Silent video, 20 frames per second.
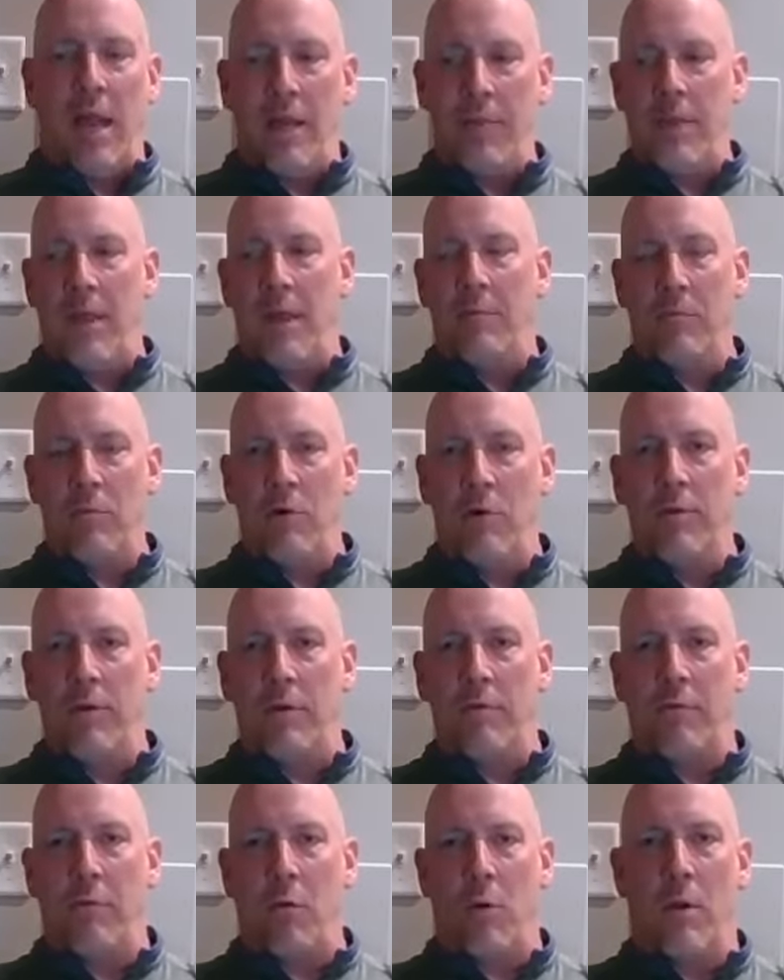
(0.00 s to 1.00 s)
and then moving
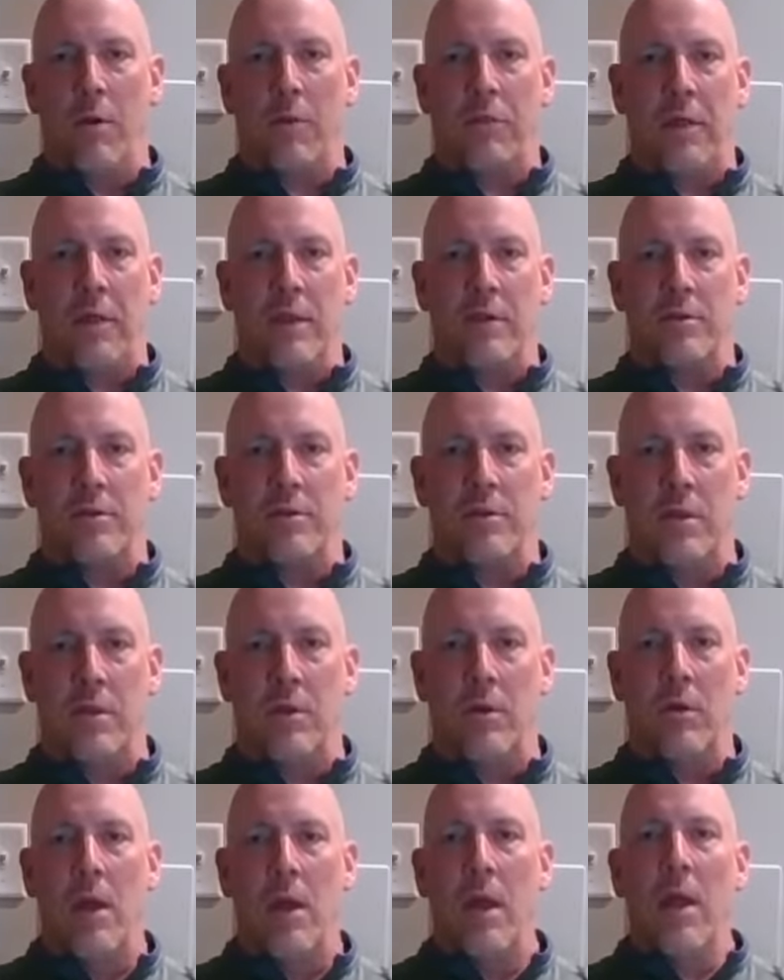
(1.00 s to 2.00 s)
forth
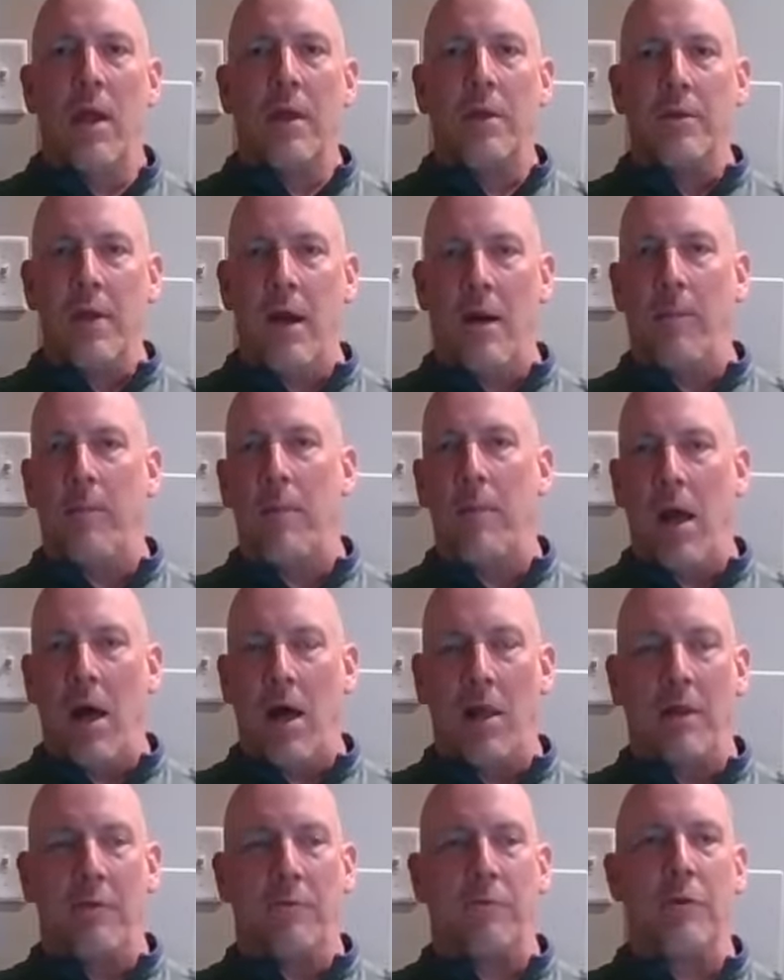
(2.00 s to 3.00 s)
into
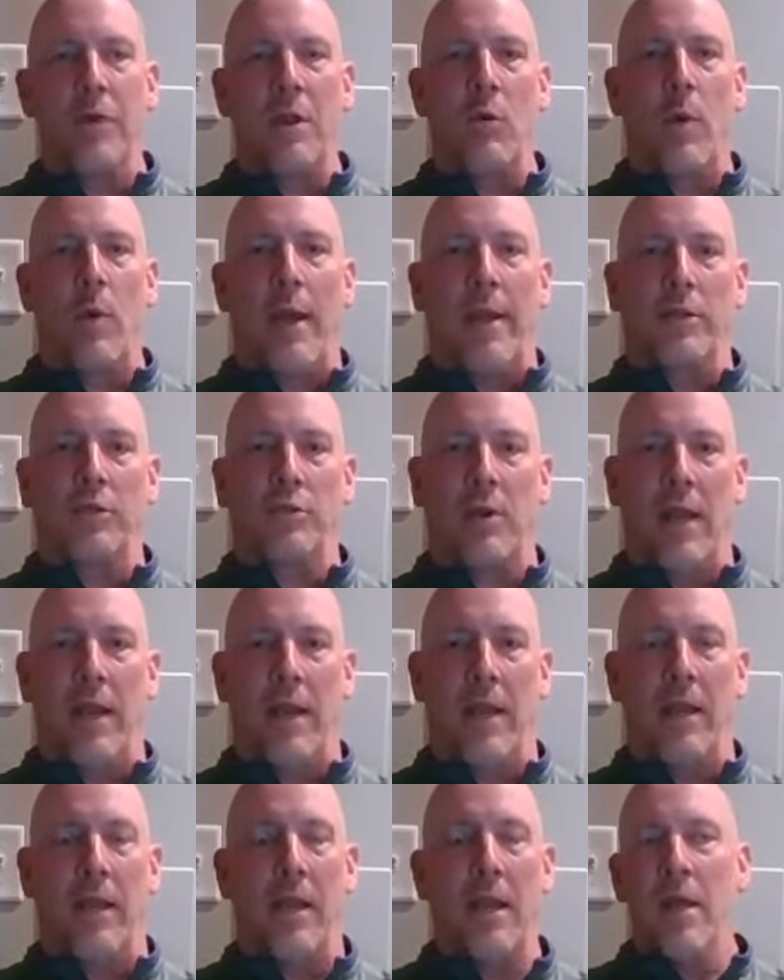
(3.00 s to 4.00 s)
dumbbell and free weight
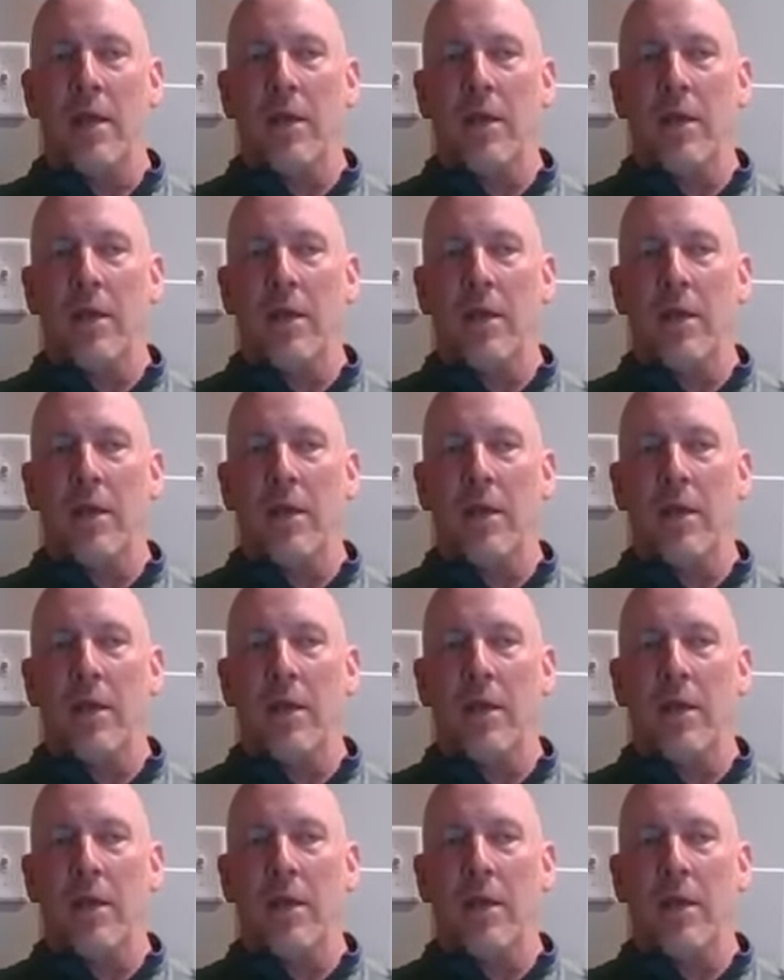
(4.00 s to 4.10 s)
training.